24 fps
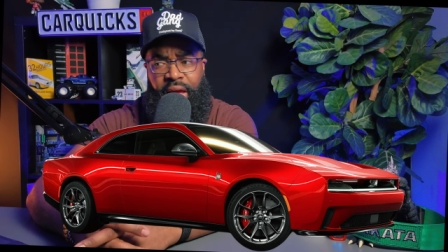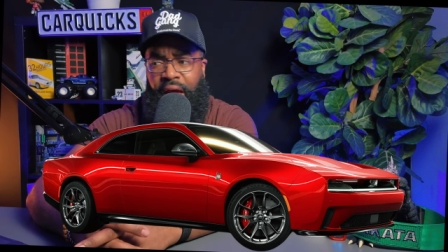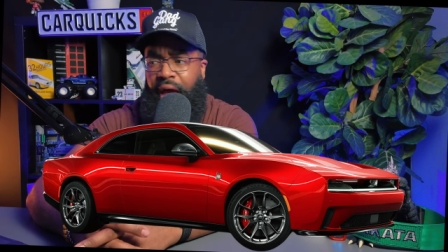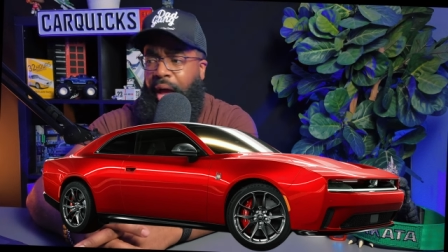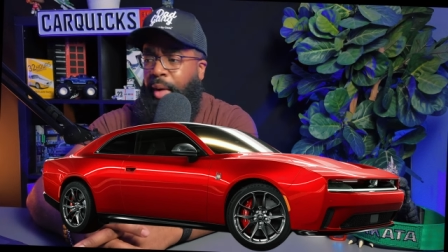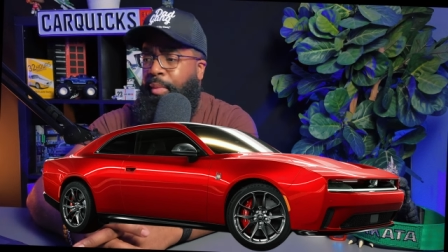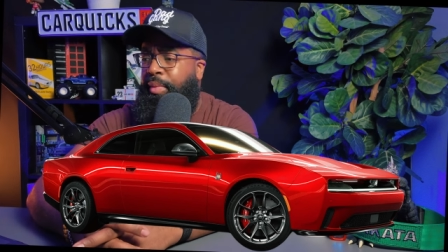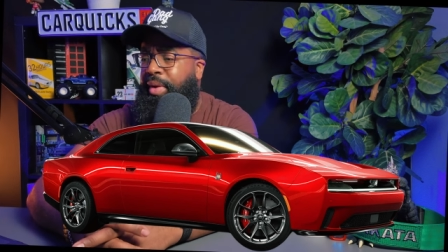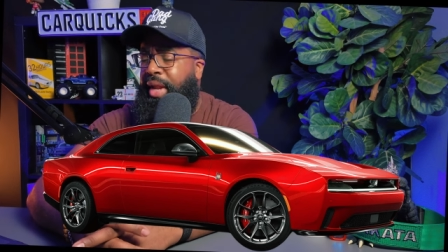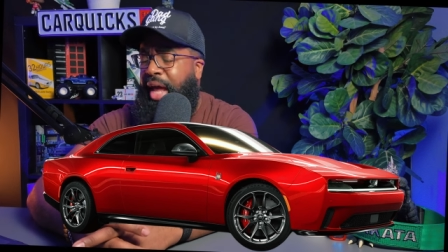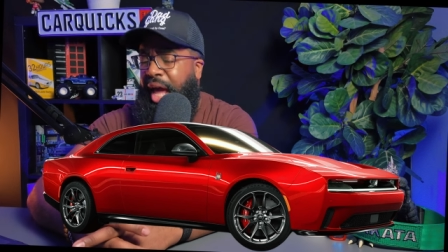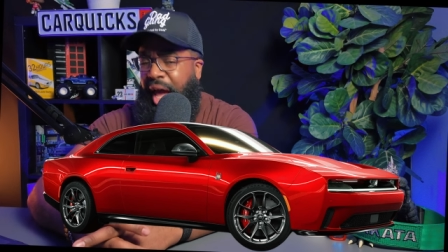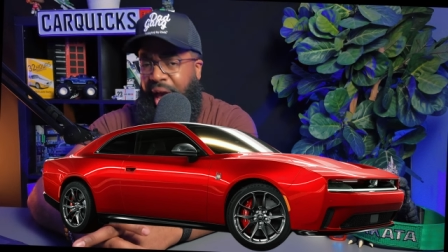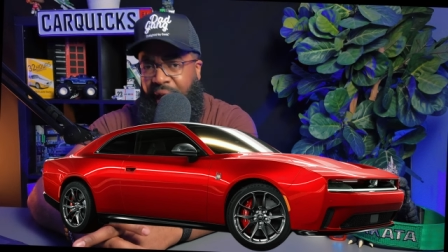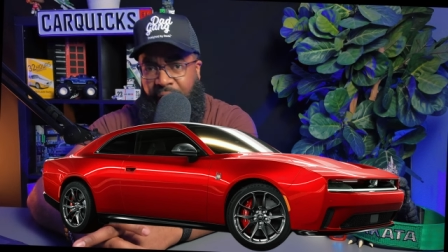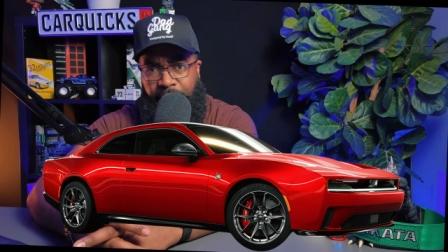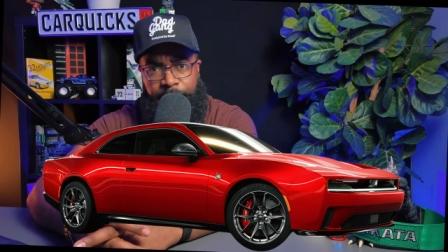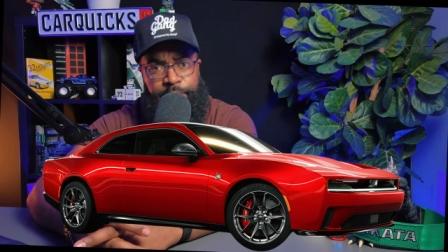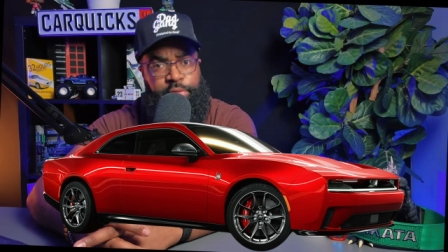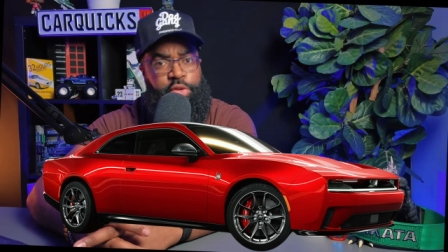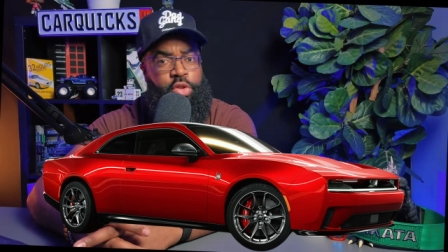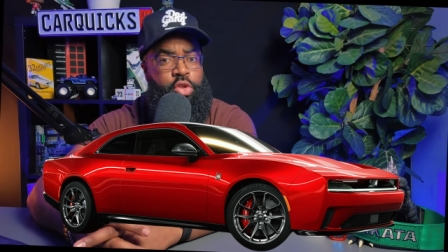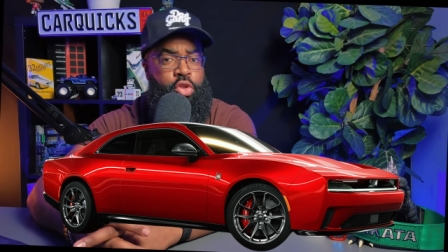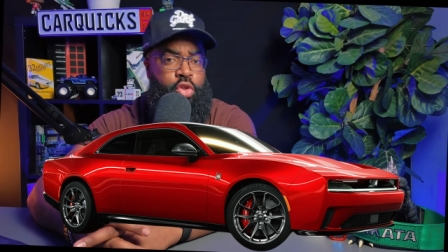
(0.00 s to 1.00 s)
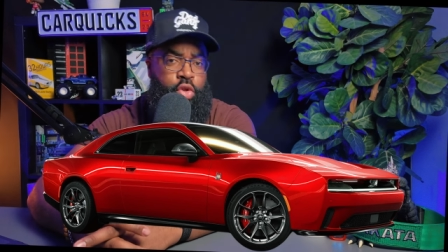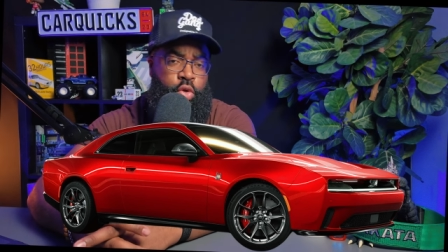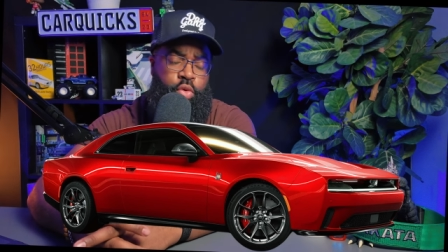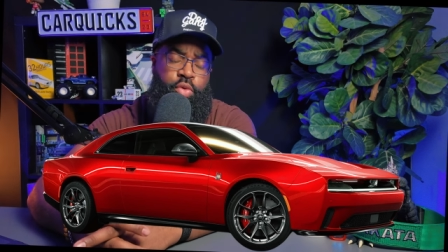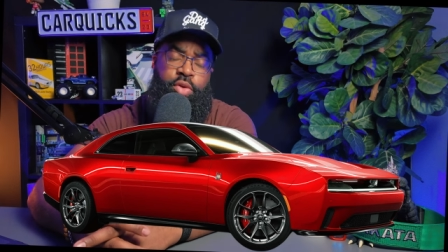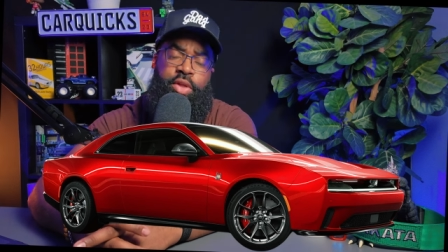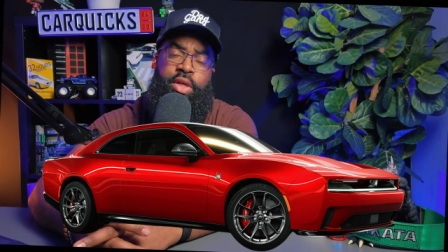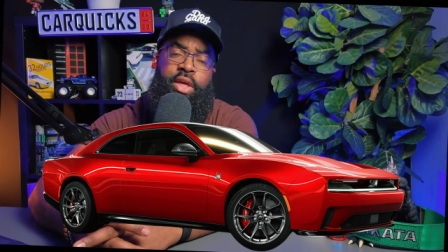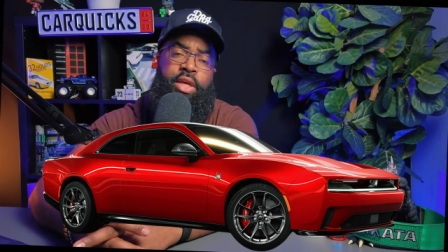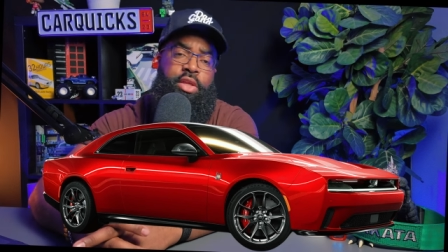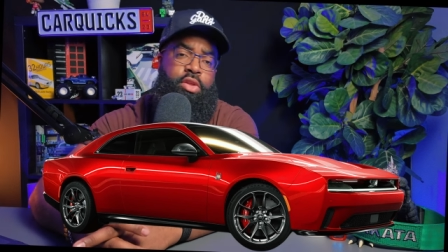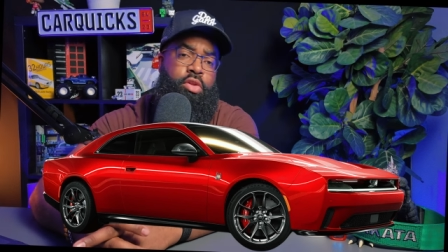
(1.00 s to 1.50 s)
I would
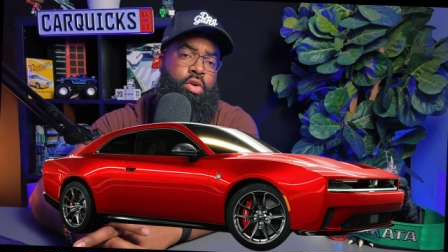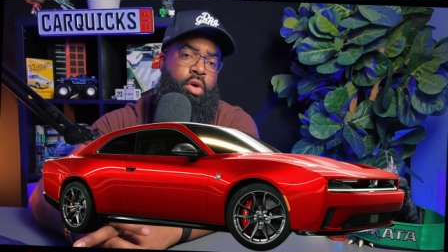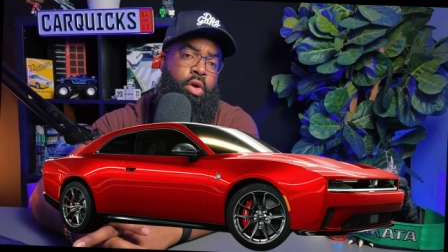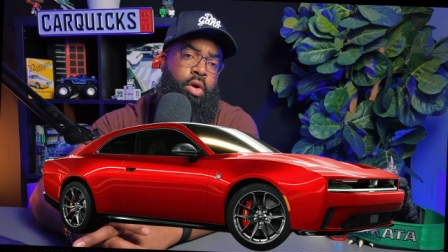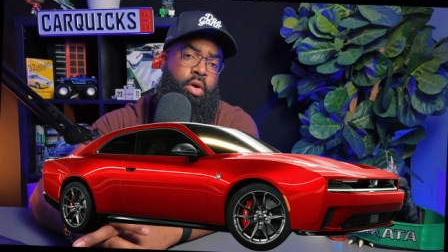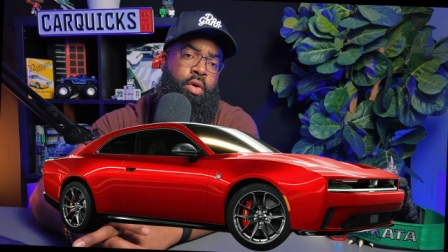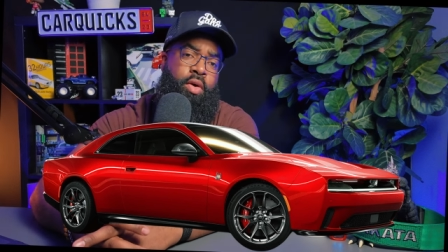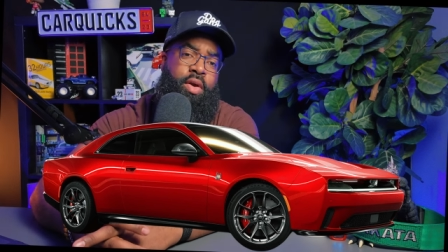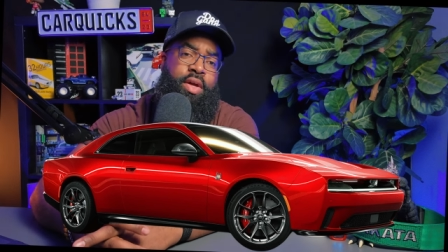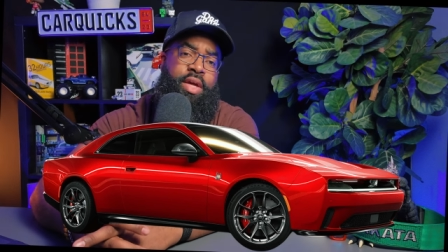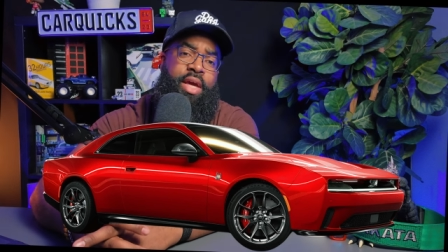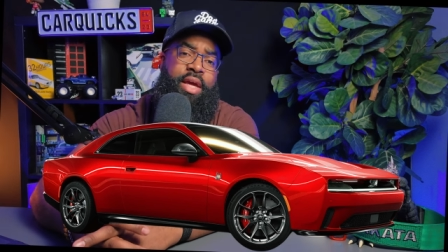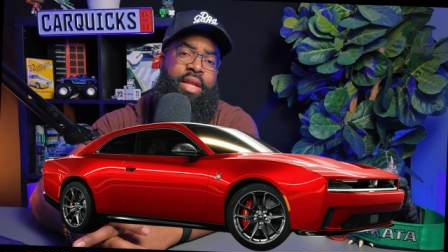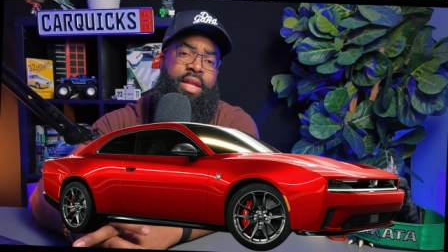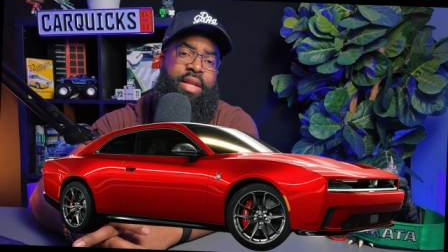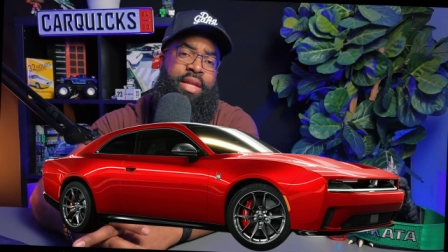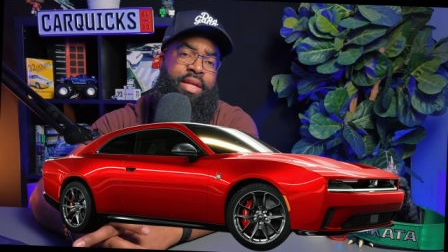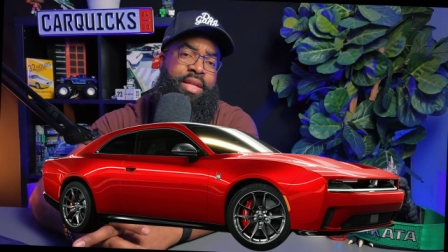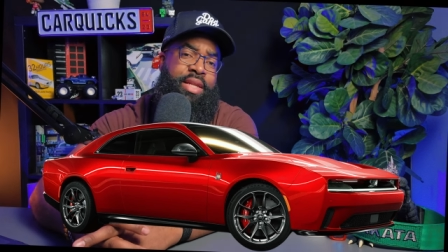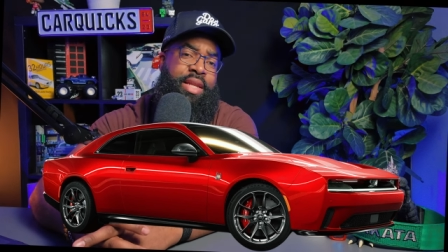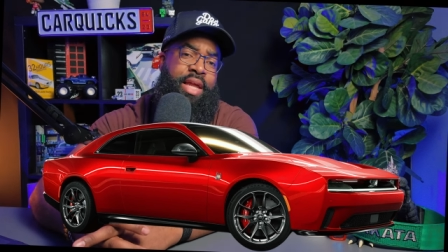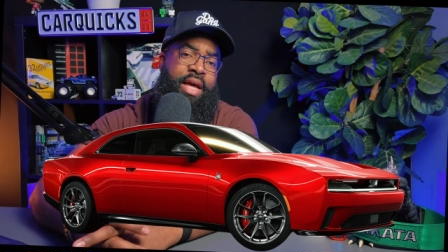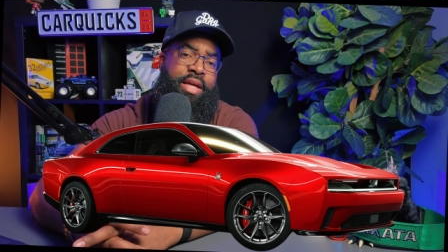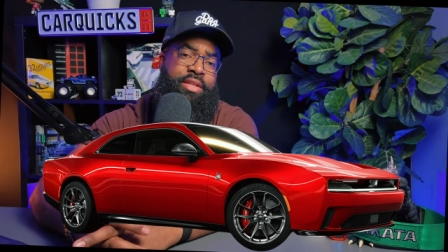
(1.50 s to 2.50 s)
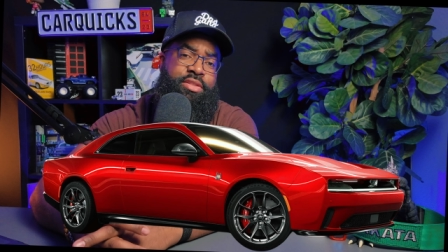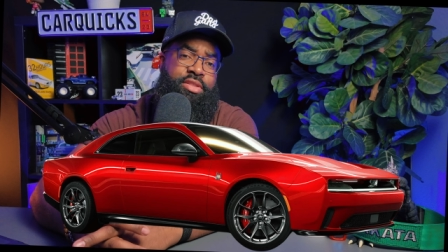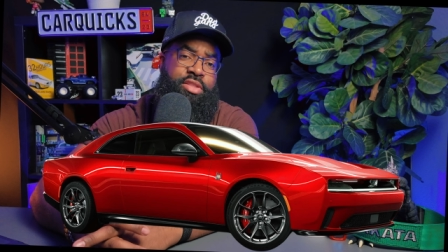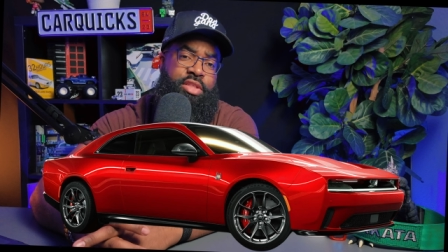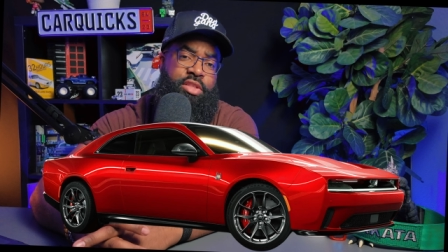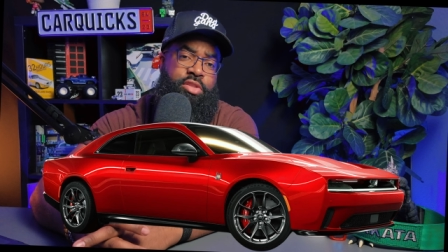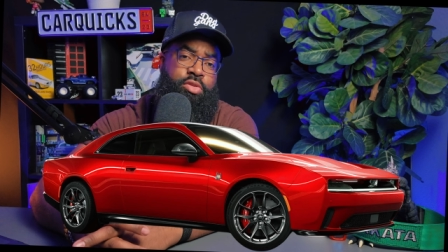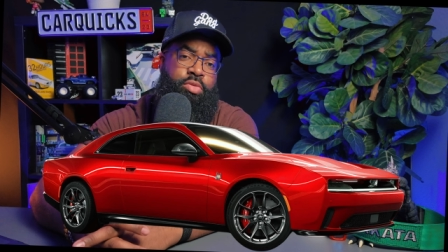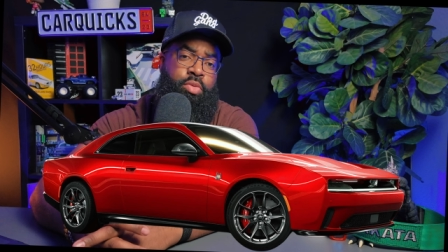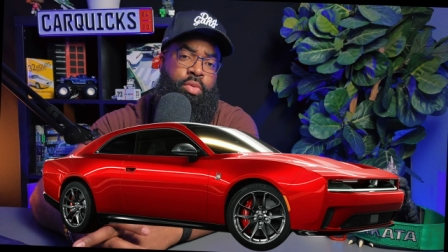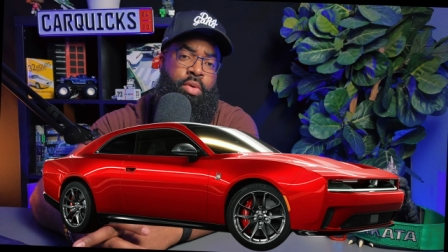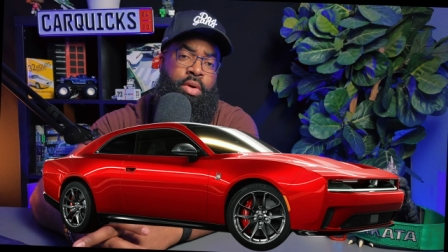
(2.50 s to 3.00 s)
absolutely get the Hurricane Inline
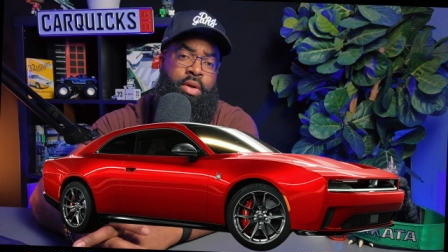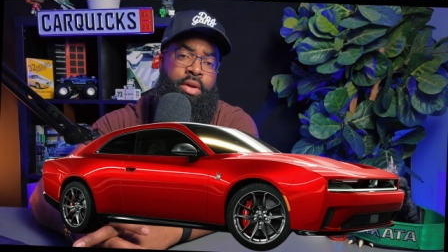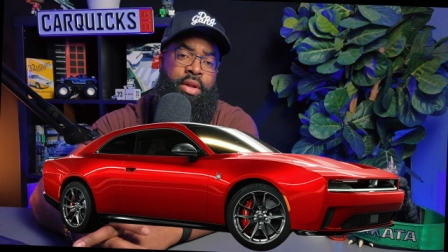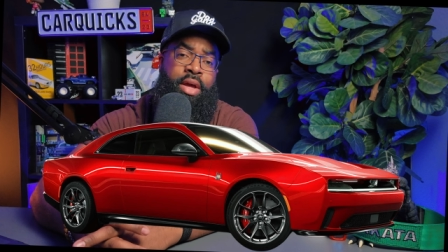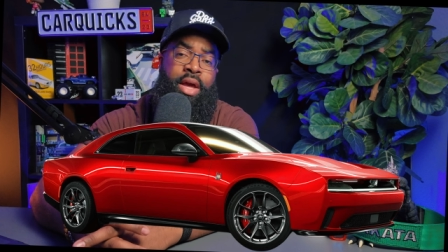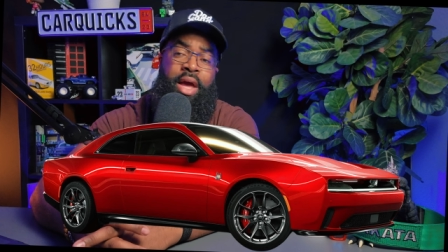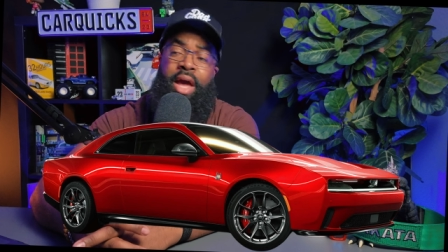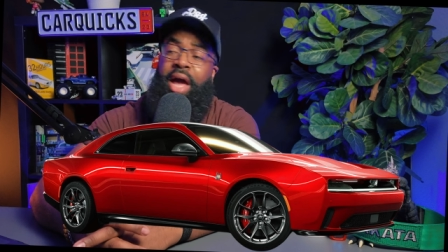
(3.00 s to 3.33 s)
six one.